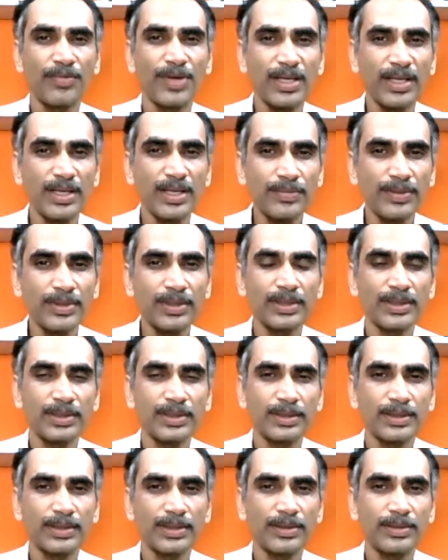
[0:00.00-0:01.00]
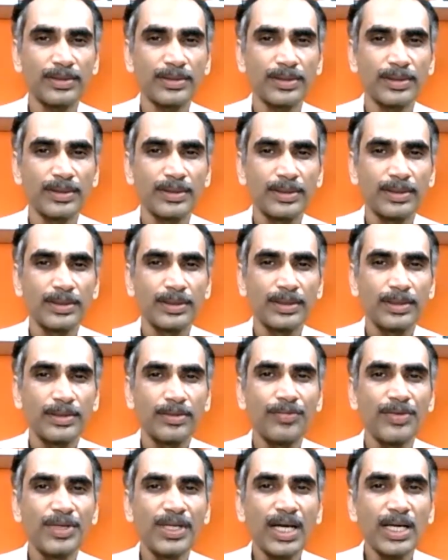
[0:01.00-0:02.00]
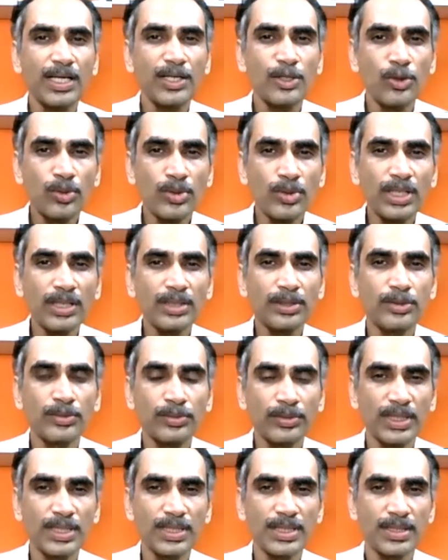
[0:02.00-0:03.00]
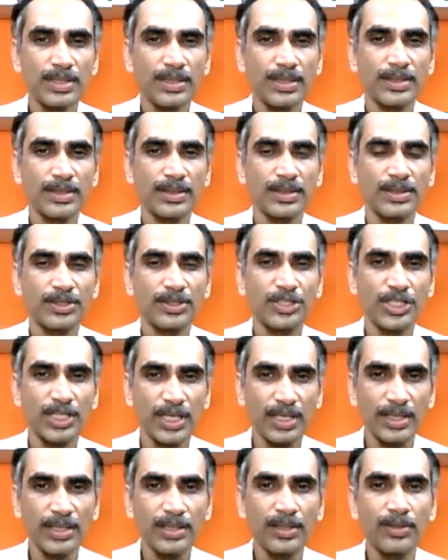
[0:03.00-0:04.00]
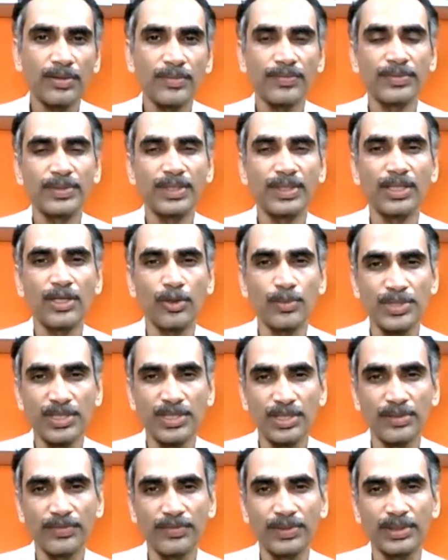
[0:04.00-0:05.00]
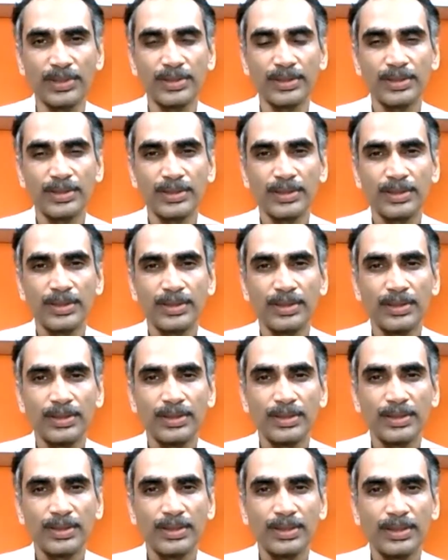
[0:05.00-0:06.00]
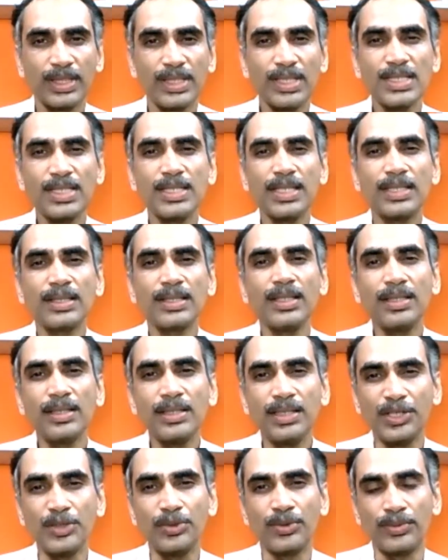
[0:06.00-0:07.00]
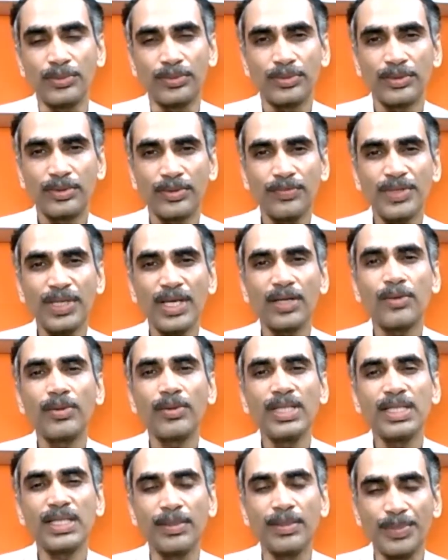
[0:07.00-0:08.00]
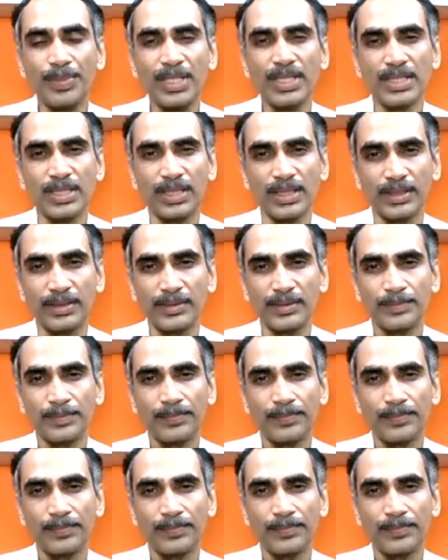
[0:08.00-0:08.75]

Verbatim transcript: Whenever we are looking through this channel of the observer, there is nothing new we are only repeating.